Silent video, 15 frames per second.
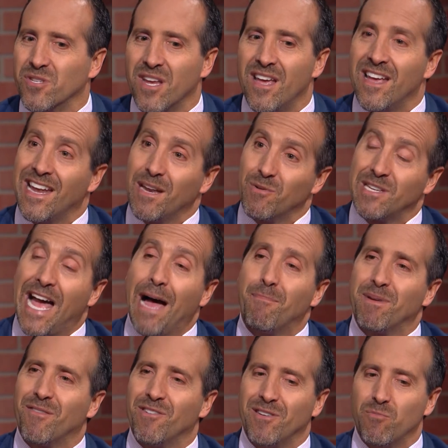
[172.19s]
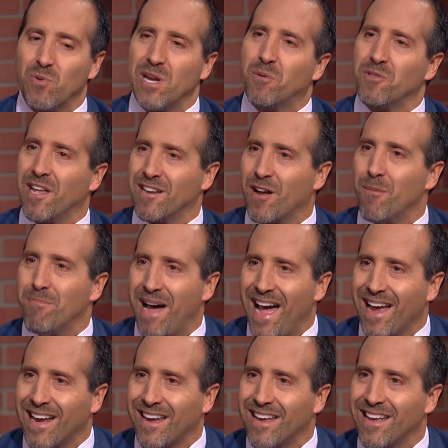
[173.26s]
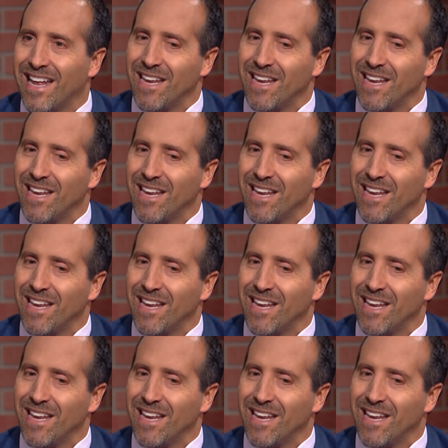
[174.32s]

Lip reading: And he was happy every week when they'd come back.